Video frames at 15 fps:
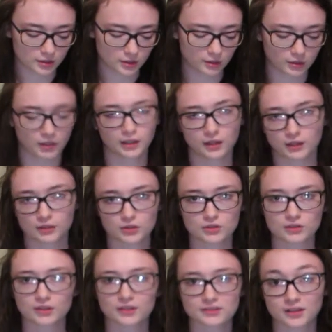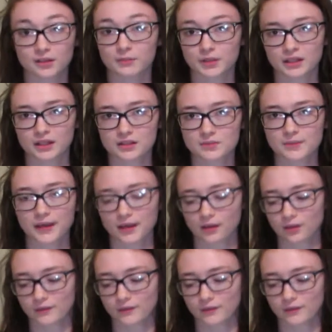Okay, I just slammed it against my hand.